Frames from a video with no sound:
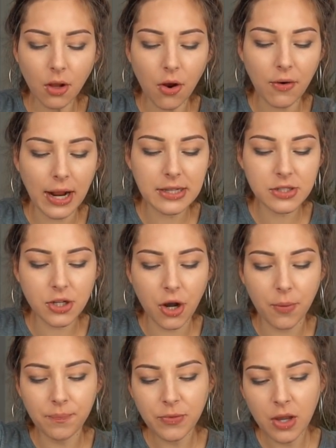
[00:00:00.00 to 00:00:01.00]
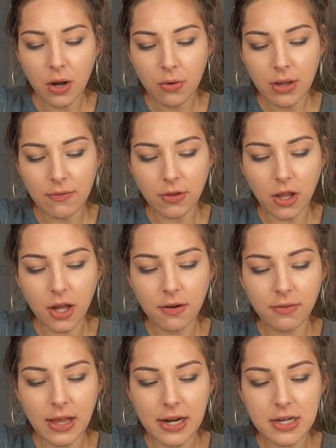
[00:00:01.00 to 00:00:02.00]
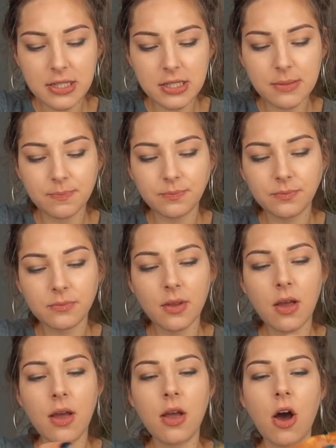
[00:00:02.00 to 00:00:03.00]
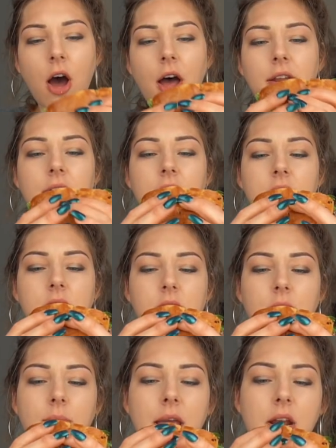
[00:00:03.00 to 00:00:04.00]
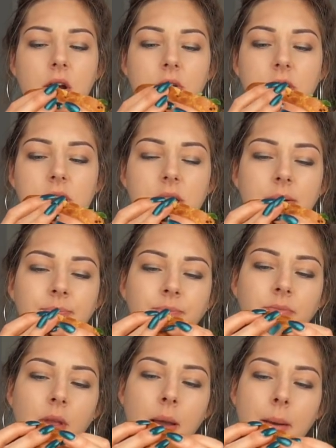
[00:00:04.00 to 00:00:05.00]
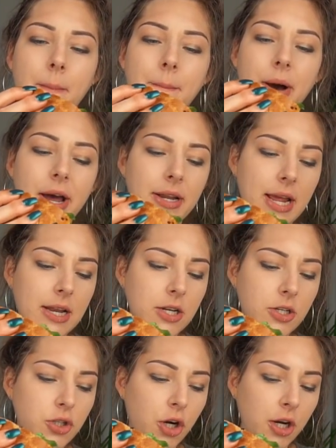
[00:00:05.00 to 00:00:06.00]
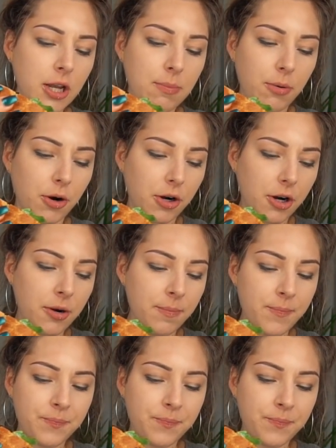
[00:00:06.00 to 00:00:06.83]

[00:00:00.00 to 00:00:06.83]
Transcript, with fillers: All right, so we have a lot of lettuce, onions, tomatoes, bun and a turkey burger,